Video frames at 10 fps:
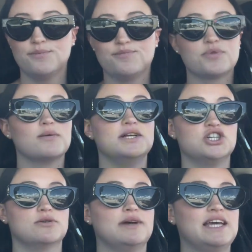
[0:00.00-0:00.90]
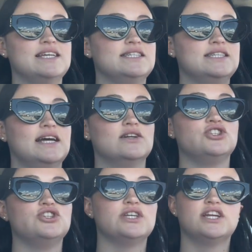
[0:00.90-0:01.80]
Let me turn my AC down so
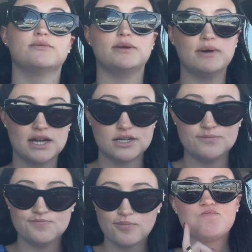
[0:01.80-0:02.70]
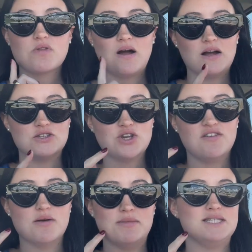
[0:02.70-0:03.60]
you can hear me better. I also have
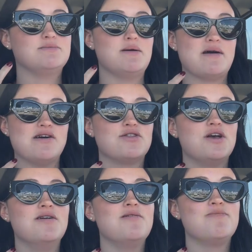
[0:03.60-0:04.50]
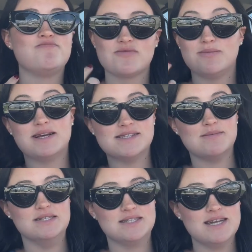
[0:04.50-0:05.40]
a mint in my mouth because I've
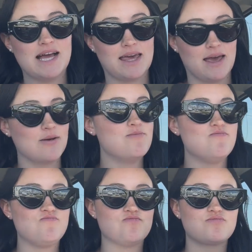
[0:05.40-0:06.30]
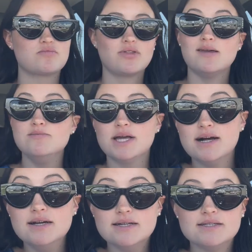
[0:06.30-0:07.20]
been snacking,
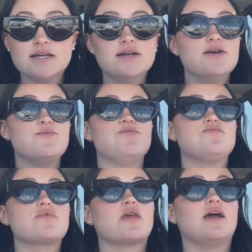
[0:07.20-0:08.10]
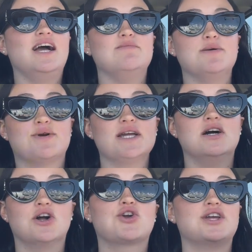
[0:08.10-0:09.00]
because I've been pretty
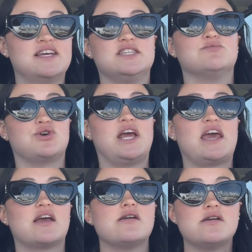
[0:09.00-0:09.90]
hungry this morning.